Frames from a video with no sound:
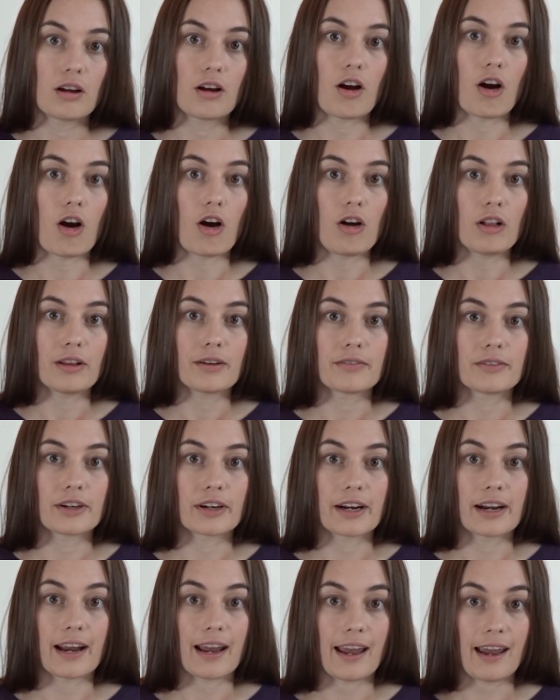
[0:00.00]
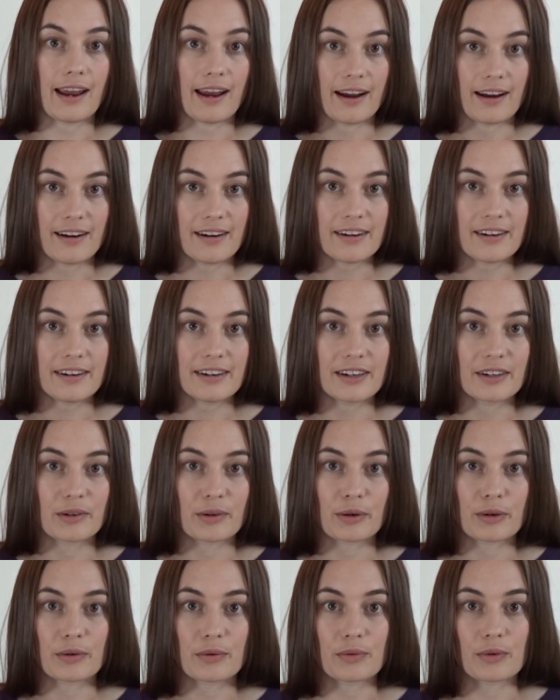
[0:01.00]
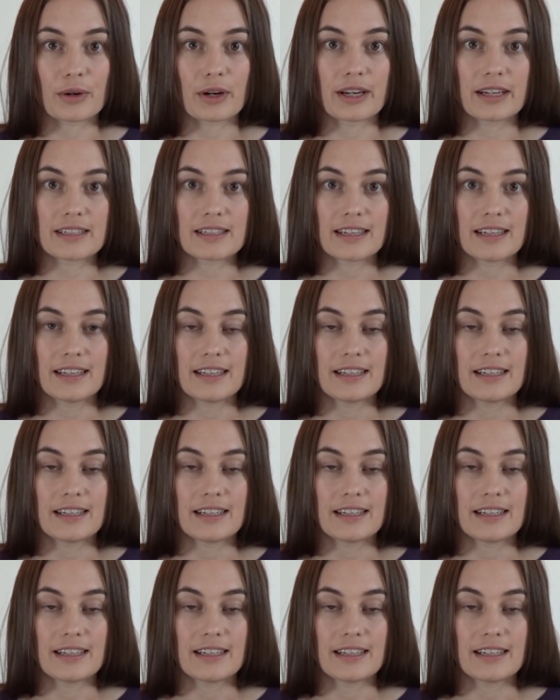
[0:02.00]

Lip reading: all of your hair in order for it